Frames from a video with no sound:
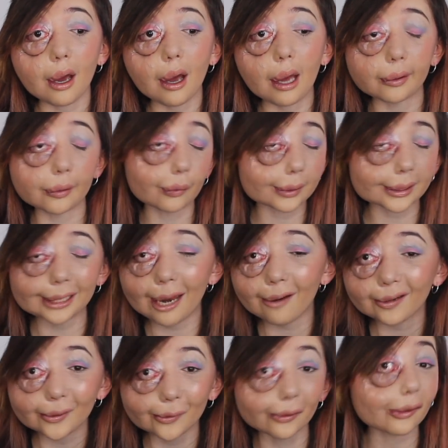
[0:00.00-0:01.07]

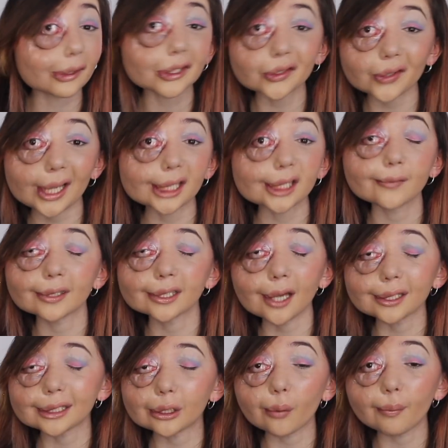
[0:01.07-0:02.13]
unordinary. You're not strange for
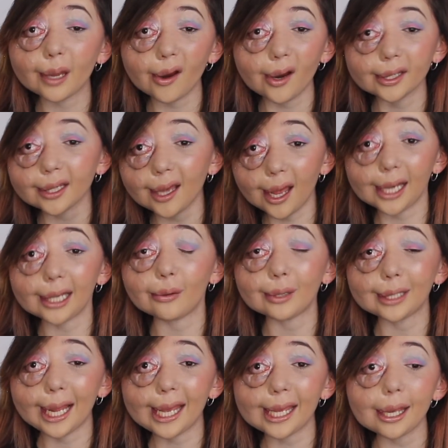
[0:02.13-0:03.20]
starting your period early or
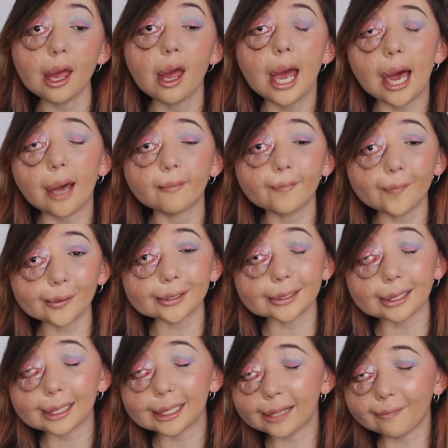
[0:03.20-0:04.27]
late.
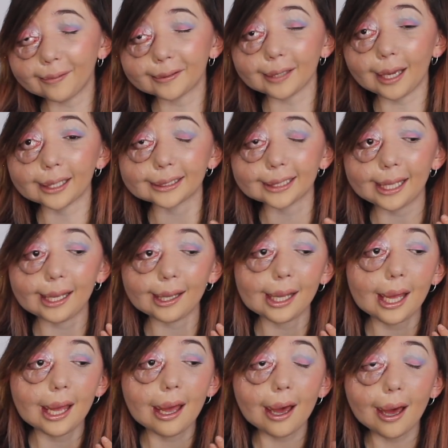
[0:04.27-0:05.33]
Unfortunately, if you start it
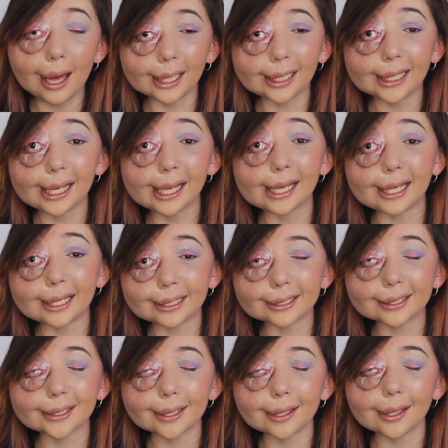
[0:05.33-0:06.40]
early, it
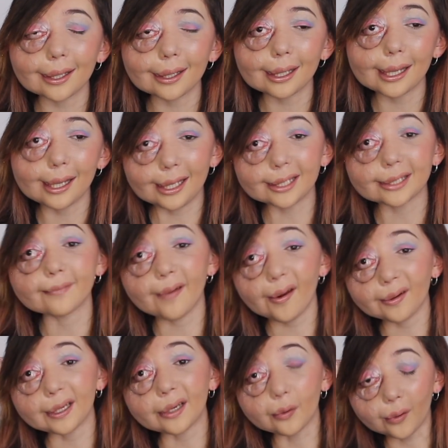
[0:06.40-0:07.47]
is
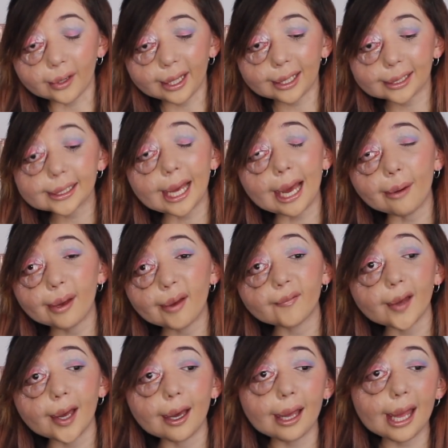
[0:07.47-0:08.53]
very annoying.
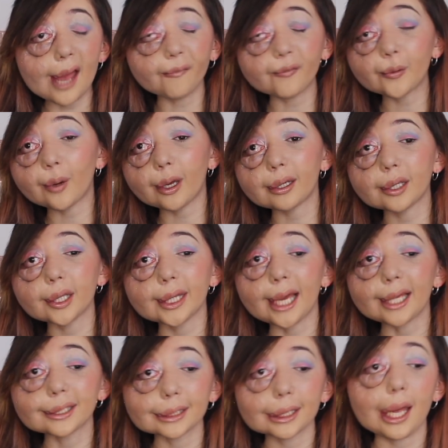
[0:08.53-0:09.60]
However, everyone
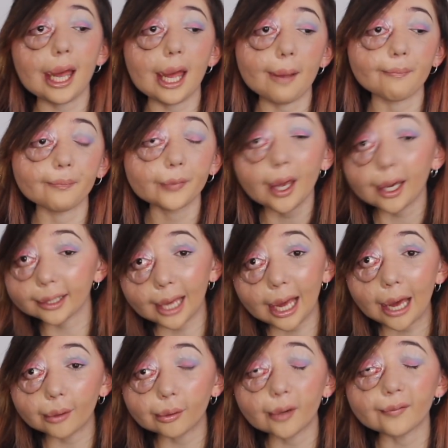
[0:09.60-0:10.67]
that's a
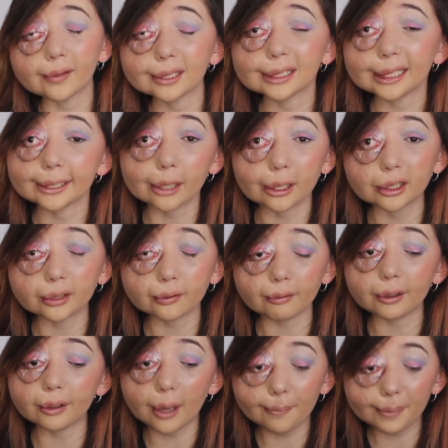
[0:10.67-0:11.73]
girl obviously goes
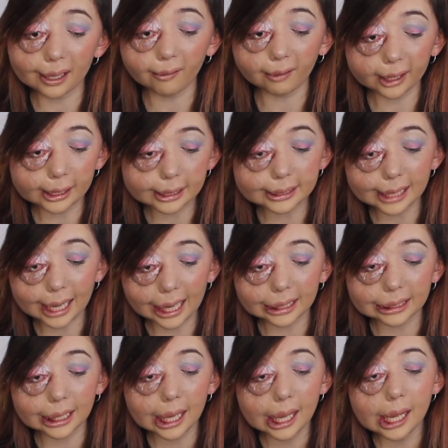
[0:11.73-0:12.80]
through a period,
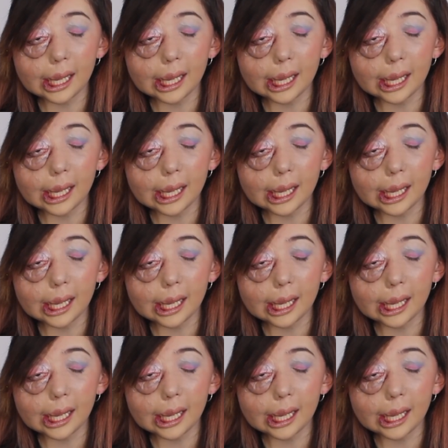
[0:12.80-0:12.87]
and